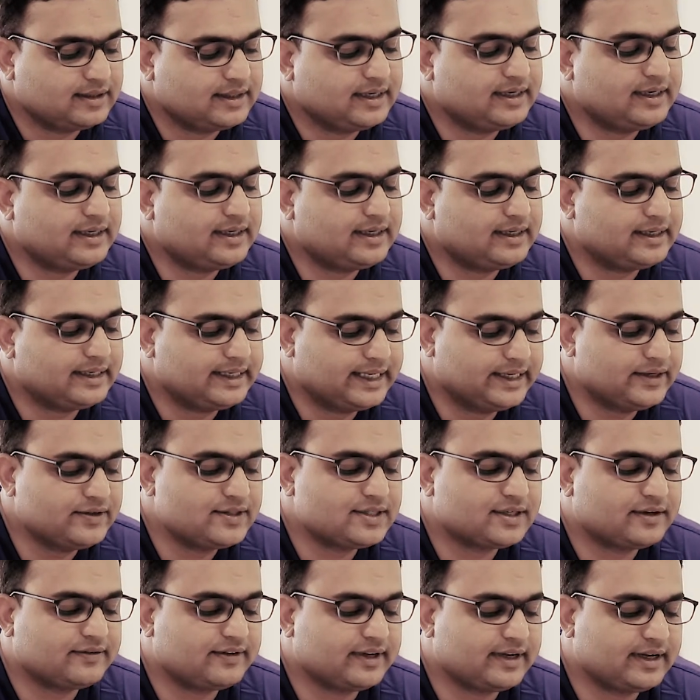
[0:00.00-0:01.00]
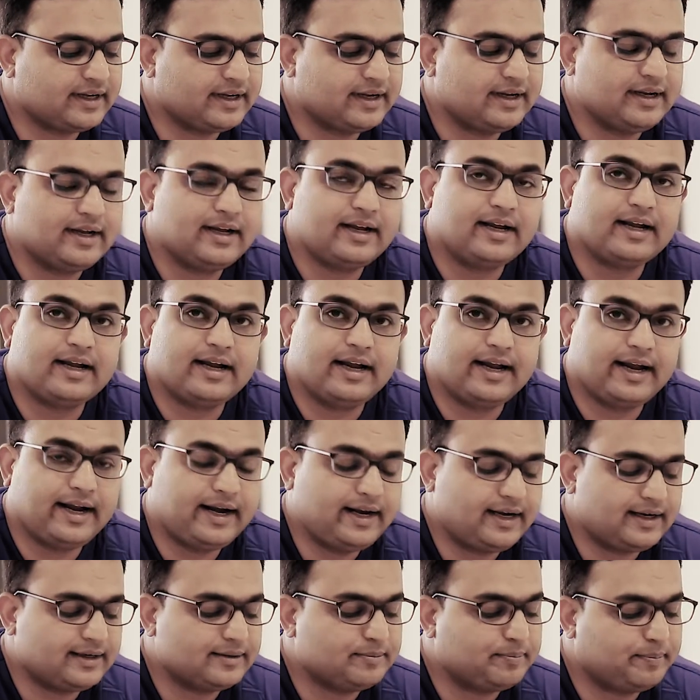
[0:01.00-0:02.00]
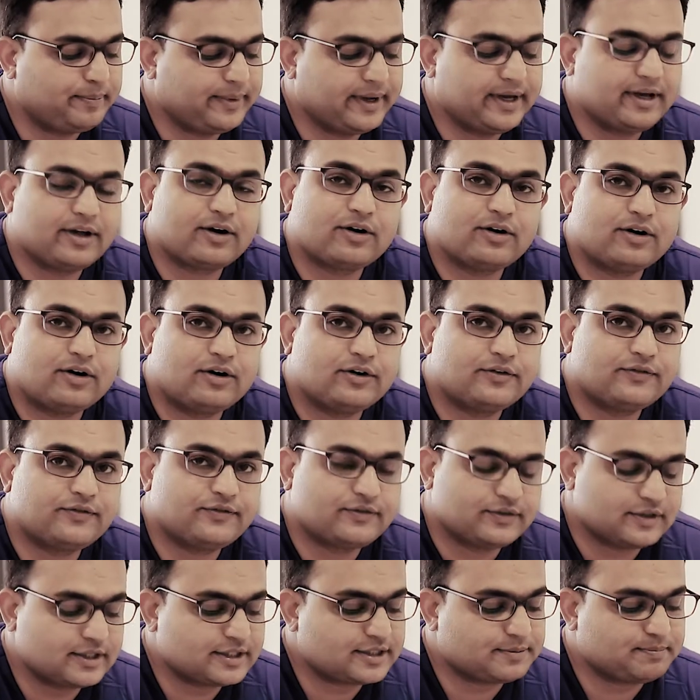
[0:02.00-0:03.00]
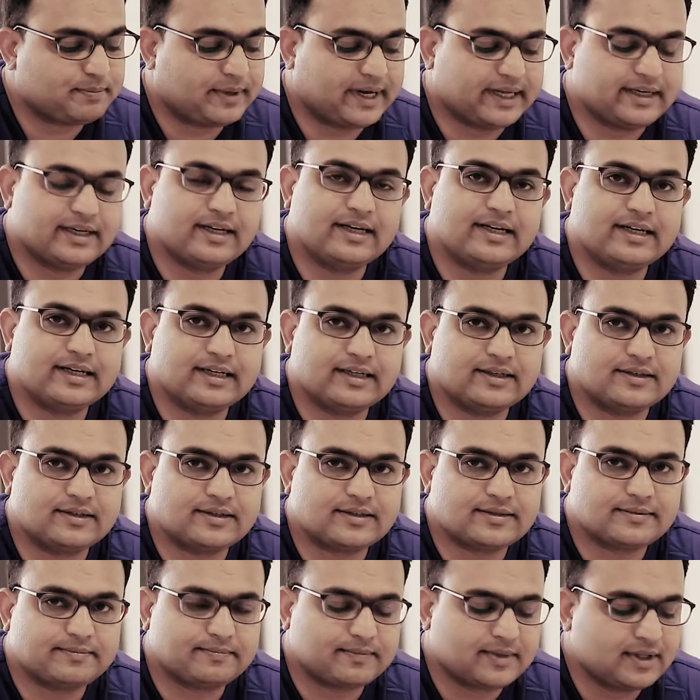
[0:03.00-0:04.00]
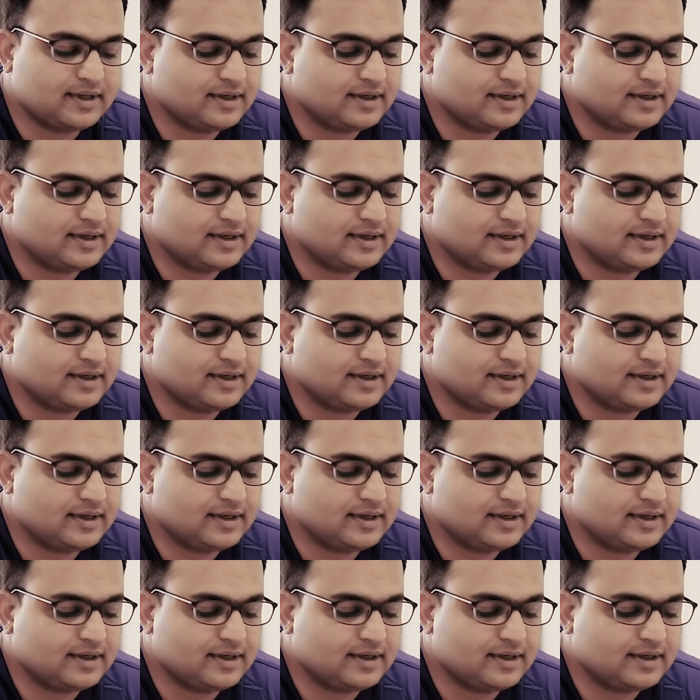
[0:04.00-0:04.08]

It gives away eight pair of spinal nerves.